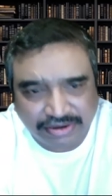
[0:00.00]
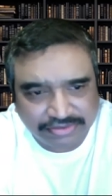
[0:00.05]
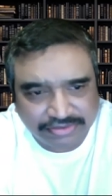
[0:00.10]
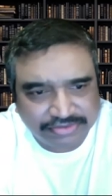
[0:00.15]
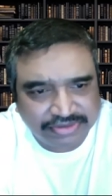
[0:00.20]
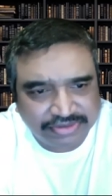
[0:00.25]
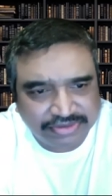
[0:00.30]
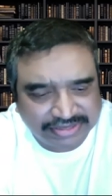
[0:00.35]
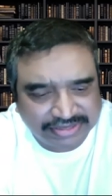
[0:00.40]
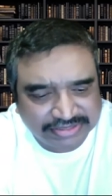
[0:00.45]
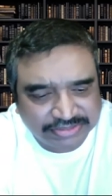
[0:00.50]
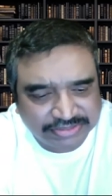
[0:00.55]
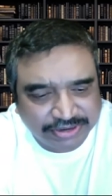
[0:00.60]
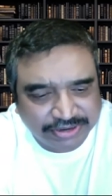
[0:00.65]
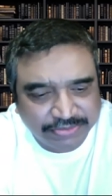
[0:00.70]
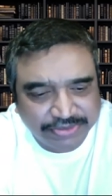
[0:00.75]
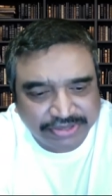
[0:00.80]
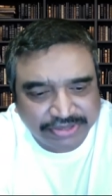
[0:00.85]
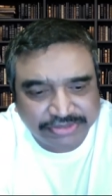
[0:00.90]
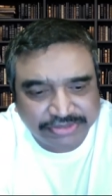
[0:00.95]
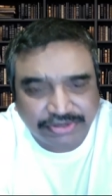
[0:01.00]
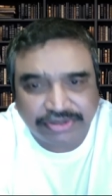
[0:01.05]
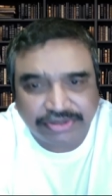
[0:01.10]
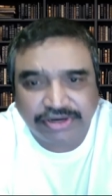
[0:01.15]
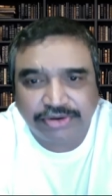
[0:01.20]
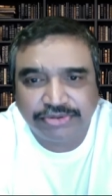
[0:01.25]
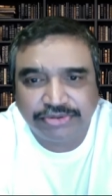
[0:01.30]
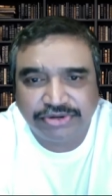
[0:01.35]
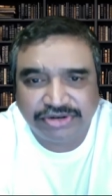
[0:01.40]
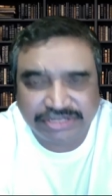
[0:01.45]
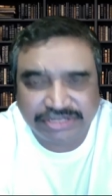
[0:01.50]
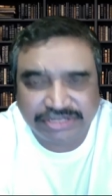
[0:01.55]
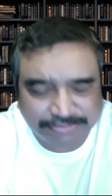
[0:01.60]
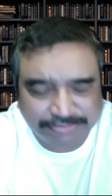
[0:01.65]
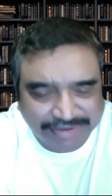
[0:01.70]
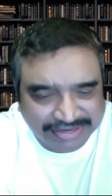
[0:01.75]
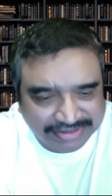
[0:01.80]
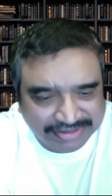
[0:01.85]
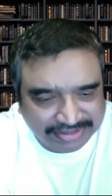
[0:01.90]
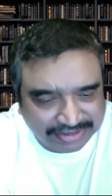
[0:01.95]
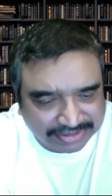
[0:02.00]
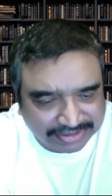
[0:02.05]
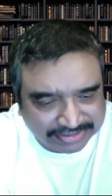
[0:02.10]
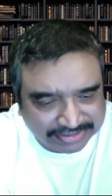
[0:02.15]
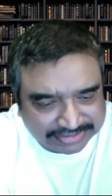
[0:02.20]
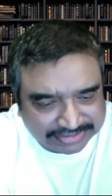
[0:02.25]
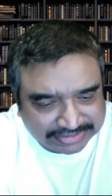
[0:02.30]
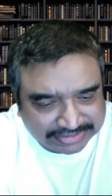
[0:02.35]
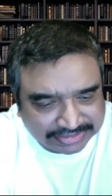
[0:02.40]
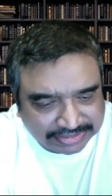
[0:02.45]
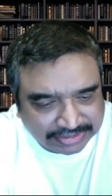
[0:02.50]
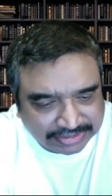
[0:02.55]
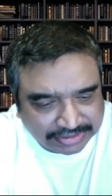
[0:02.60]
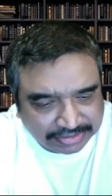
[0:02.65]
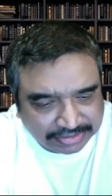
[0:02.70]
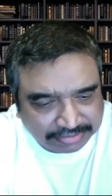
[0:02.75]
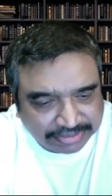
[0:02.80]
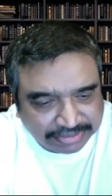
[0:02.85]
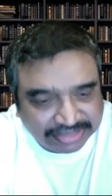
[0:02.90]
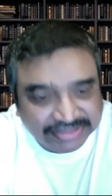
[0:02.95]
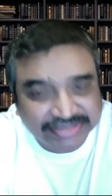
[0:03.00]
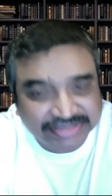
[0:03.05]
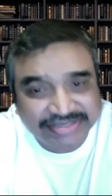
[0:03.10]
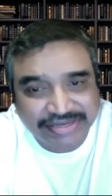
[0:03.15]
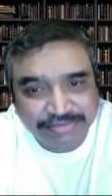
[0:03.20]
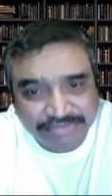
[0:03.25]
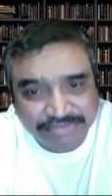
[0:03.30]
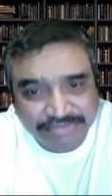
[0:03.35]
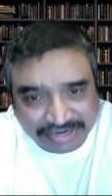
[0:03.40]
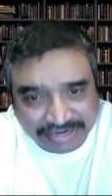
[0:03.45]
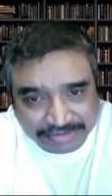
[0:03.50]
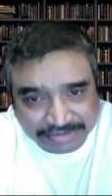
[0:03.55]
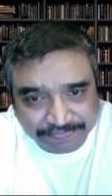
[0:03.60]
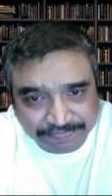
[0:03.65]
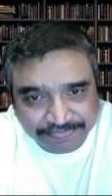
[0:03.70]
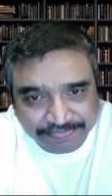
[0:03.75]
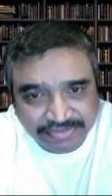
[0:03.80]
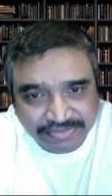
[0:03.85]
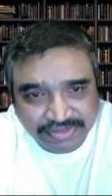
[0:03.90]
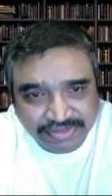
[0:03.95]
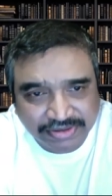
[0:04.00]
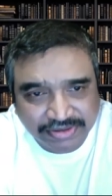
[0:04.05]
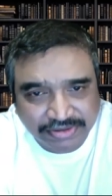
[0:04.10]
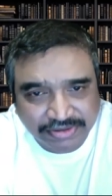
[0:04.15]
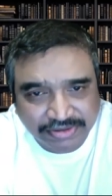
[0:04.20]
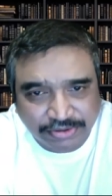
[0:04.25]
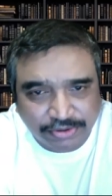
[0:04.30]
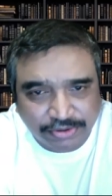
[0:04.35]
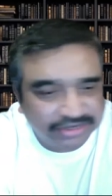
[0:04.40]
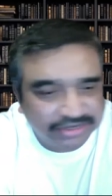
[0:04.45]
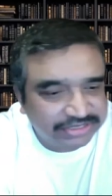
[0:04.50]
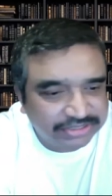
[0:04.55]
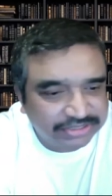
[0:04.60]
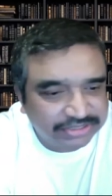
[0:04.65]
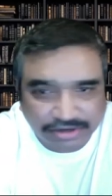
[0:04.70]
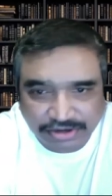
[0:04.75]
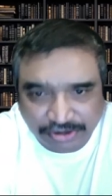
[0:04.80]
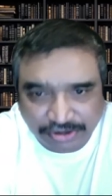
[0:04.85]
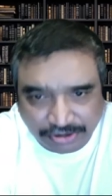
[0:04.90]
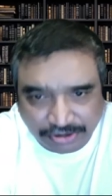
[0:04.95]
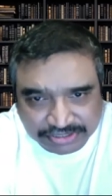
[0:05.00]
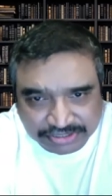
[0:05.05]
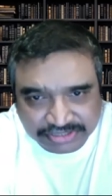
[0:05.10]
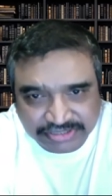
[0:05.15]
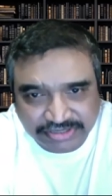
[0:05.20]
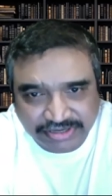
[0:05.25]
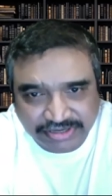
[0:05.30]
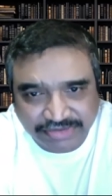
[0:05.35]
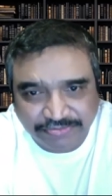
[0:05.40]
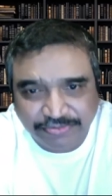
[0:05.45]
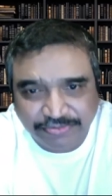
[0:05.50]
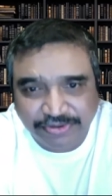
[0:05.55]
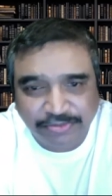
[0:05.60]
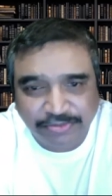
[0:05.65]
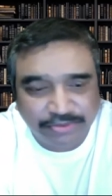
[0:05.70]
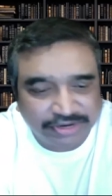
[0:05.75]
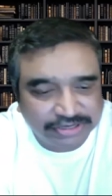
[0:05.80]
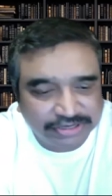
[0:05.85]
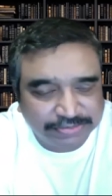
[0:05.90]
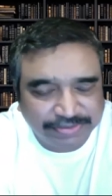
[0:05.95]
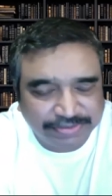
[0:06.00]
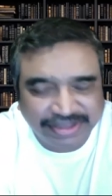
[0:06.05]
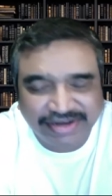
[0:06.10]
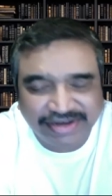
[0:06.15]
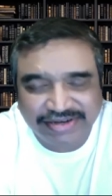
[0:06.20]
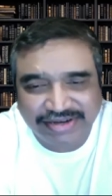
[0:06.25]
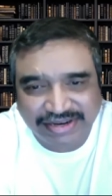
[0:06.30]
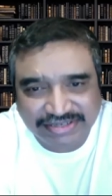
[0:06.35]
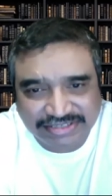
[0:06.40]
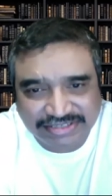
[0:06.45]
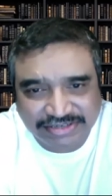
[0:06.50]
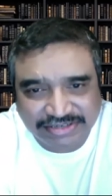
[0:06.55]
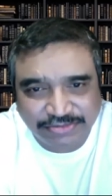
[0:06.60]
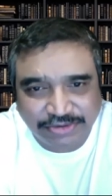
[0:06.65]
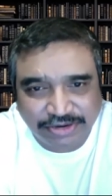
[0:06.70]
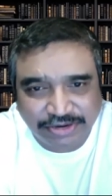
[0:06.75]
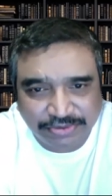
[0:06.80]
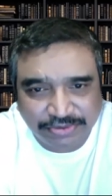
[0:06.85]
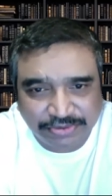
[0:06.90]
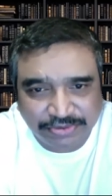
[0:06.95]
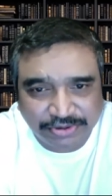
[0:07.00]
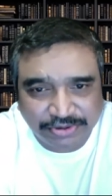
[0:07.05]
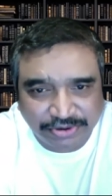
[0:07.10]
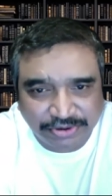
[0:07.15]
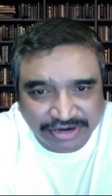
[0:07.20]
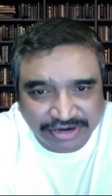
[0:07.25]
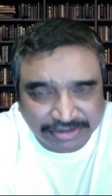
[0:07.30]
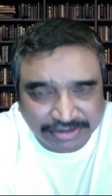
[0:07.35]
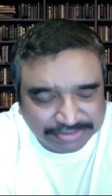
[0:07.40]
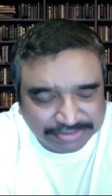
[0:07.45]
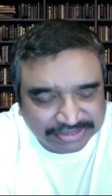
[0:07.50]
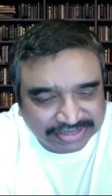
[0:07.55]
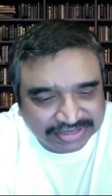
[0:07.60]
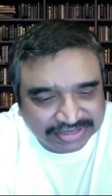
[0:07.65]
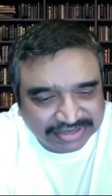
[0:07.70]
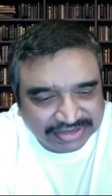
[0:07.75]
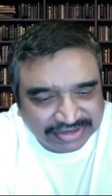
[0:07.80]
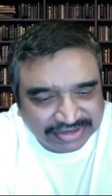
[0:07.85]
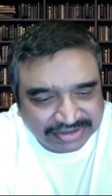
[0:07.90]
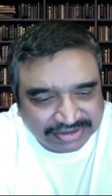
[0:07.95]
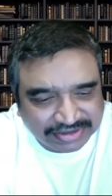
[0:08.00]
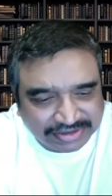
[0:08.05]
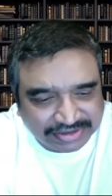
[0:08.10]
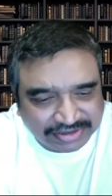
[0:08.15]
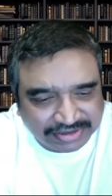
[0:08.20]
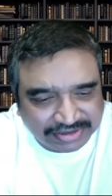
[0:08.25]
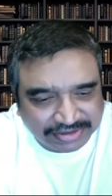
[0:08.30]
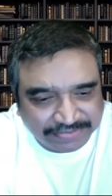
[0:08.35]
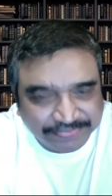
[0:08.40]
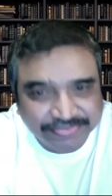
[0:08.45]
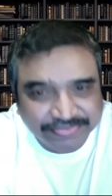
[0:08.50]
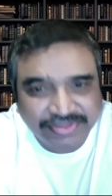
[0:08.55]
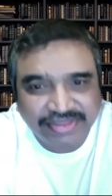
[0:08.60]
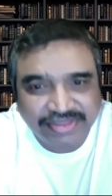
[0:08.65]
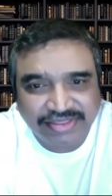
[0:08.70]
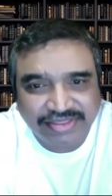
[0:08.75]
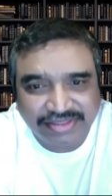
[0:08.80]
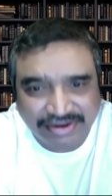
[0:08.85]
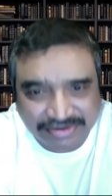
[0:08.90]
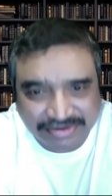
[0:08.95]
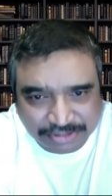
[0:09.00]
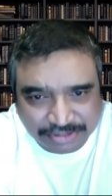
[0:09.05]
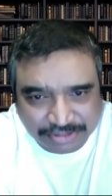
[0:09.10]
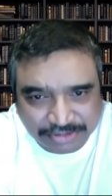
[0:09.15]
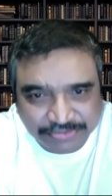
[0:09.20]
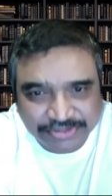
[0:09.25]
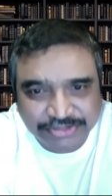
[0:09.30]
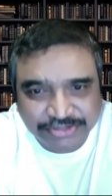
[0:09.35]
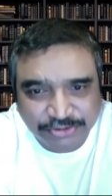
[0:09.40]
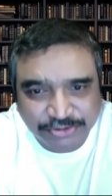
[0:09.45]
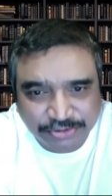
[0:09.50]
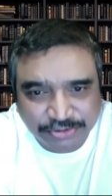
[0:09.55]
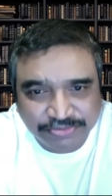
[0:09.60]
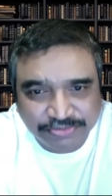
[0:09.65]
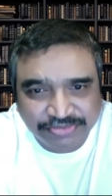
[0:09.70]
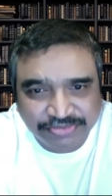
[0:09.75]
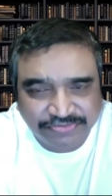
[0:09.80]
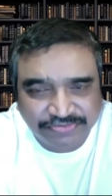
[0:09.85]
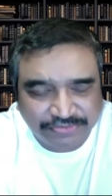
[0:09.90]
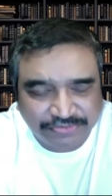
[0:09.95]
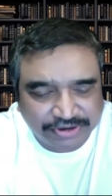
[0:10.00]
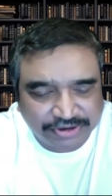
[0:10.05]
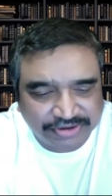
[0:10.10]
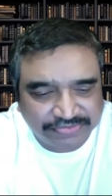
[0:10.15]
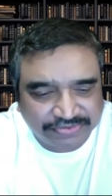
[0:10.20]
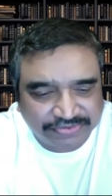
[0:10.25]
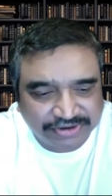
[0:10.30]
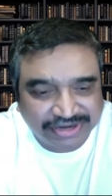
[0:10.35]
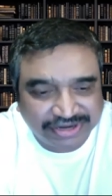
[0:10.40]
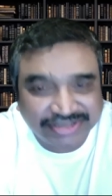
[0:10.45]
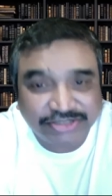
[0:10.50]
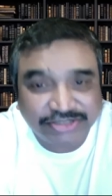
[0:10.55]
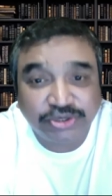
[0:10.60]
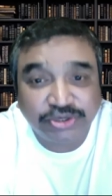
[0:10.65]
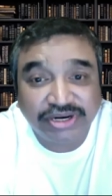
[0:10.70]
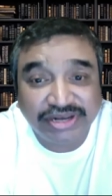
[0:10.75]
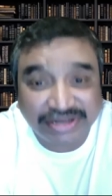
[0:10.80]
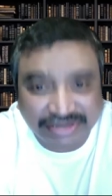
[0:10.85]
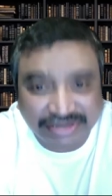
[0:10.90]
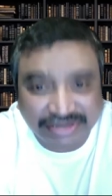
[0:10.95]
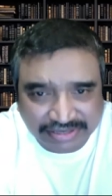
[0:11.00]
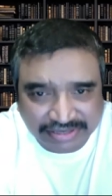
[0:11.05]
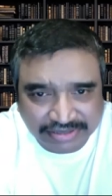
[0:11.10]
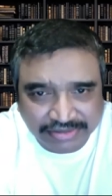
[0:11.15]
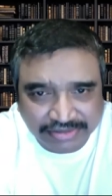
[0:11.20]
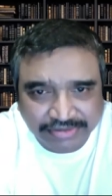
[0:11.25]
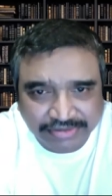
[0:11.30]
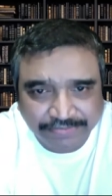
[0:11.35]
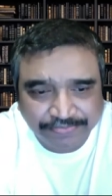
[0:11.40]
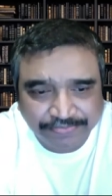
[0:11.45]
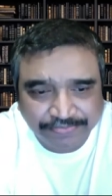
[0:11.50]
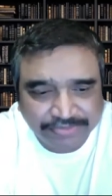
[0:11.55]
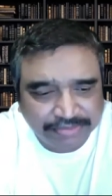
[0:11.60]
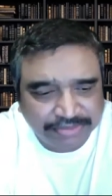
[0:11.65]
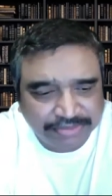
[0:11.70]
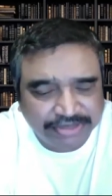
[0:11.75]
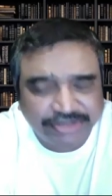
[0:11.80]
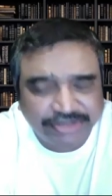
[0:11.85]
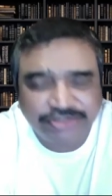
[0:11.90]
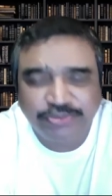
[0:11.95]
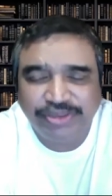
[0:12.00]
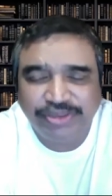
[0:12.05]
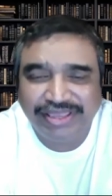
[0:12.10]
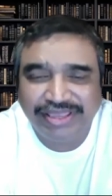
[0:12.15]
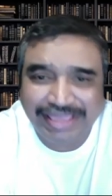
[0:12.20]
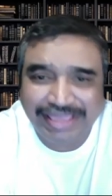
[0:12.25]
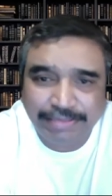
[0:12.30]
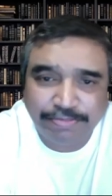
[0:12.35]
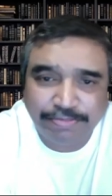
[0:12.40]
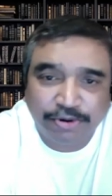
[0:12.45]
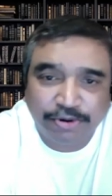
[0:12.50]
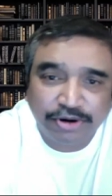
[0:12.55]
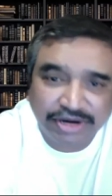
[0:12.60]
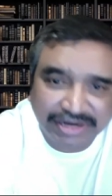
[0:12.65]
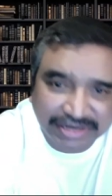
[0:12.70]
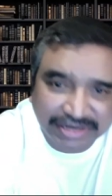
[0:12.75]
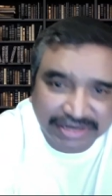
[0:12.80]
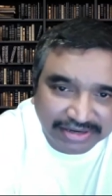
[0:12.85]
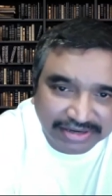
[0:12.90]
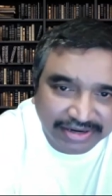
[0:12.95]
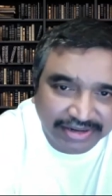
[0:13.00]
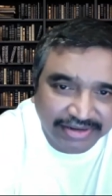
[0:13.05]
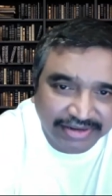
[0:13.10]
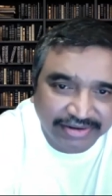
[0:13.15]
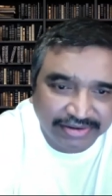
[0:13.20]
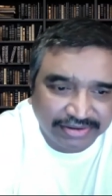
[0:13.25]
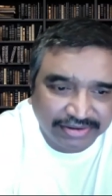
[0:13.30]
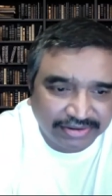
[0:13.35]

That is when we are taught how to respect the others. But at the same time, all is not lost if we weren't paying attention while we were growing up. There is always room for us to learn, because we keep on learning